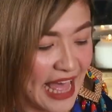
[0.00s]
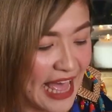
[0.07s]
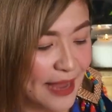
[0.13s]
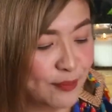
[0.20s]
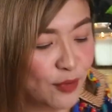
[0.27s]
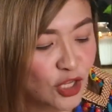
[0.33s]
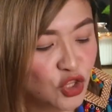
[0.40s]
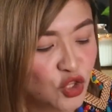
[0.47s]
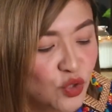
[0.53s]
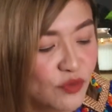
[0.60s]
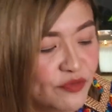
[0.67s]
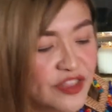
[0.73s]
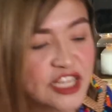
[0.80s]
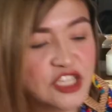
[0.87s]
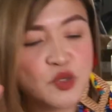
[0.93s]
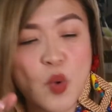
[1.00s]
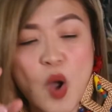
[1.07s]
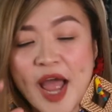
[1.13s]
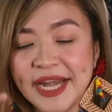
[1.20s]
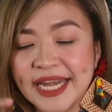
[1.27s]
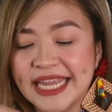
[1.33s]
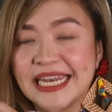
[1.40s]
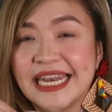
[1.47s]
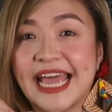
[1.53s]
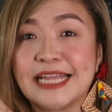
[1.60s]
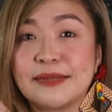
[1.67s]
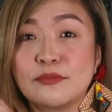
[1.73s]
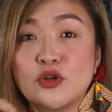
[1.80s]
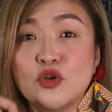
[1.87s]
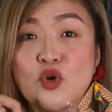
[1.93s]
I bought two of these, one in
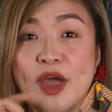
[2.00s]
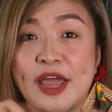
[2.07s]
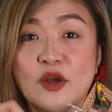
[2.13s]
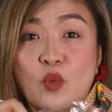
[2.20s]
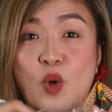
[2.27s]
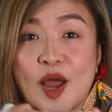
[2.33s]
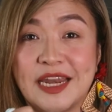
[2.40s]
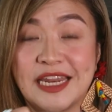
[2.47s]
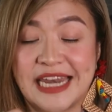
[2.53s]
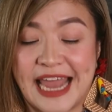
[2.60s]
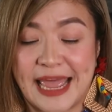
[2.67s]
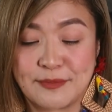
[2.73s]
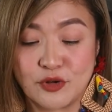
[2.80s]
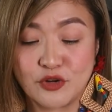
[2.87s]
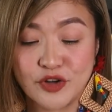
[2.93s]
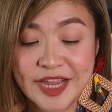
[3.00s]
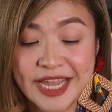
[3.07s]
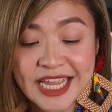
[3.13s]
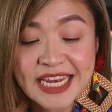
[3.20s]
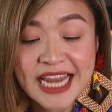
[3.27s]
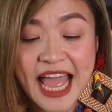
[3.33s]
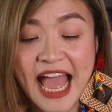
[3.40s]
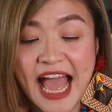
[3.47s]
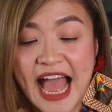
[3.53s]
light blue and one in lime green.